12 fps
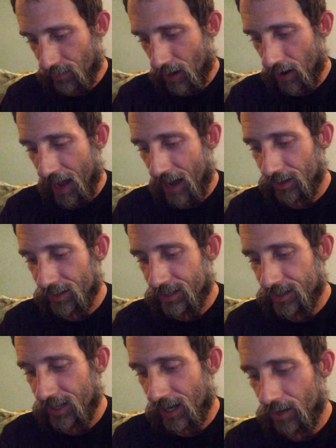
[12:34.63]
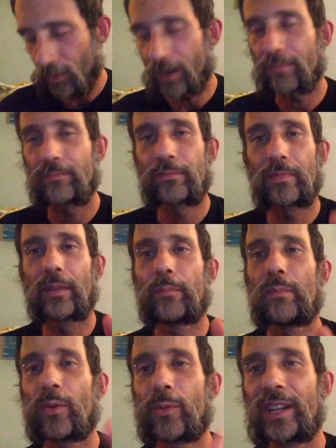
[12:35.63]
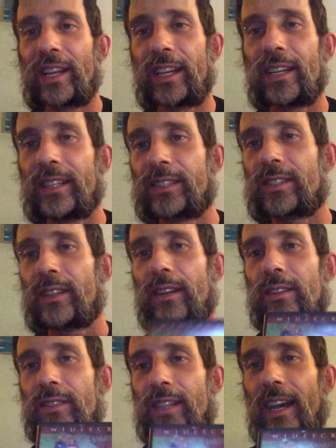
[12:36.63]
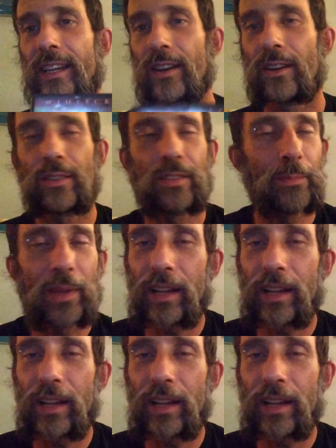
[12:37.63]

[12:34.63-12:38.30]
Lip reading: no, Alex is the other one. Marie is the psycho.